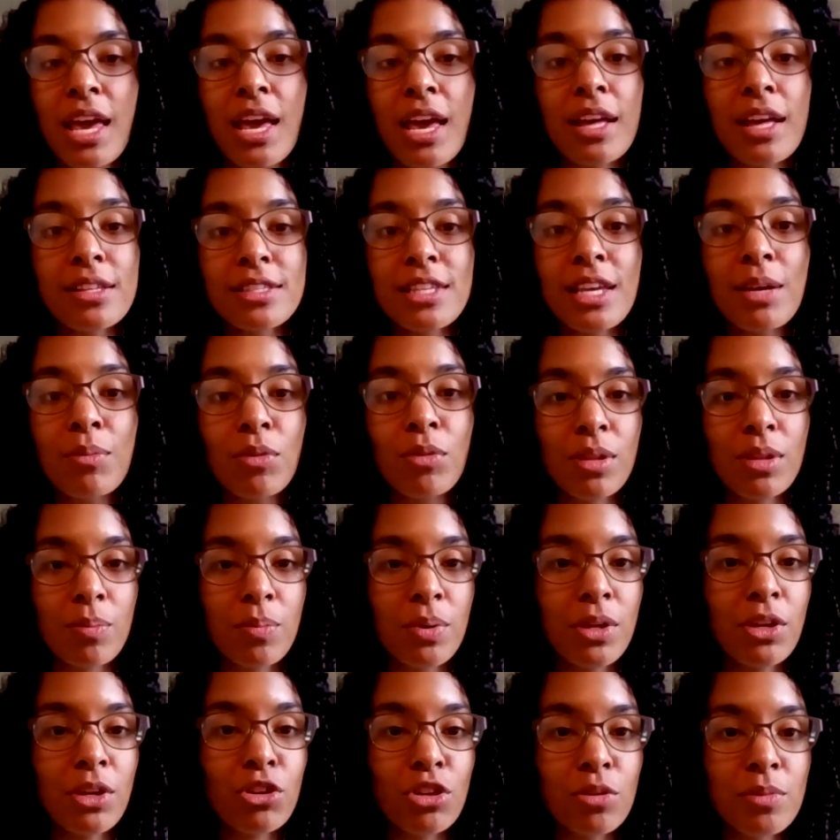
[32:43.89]
And same with the
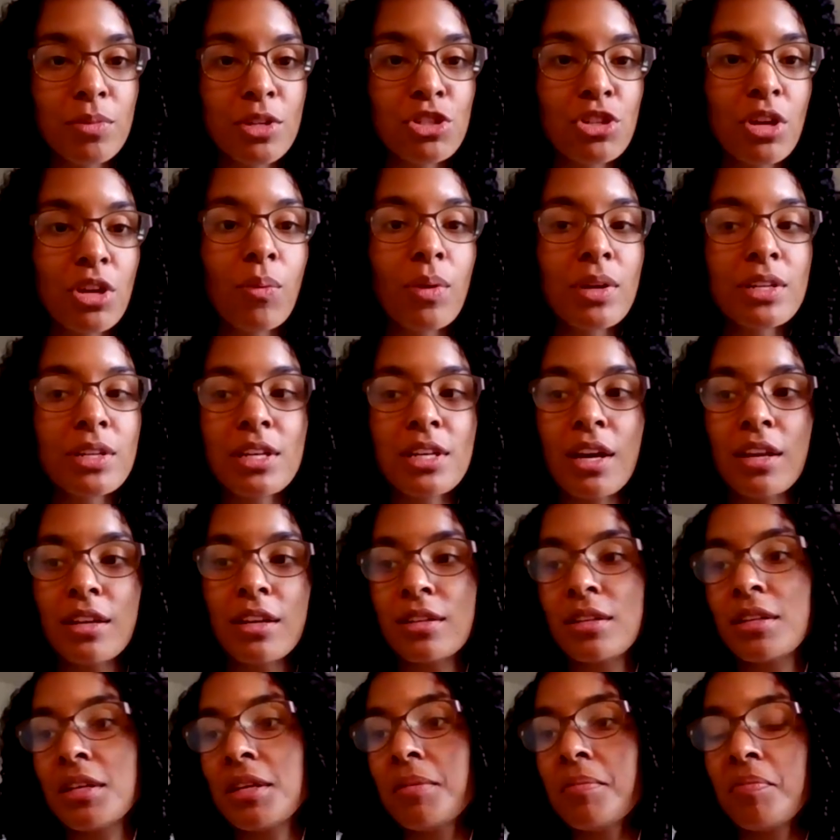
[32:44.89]
pilgrimage I went on.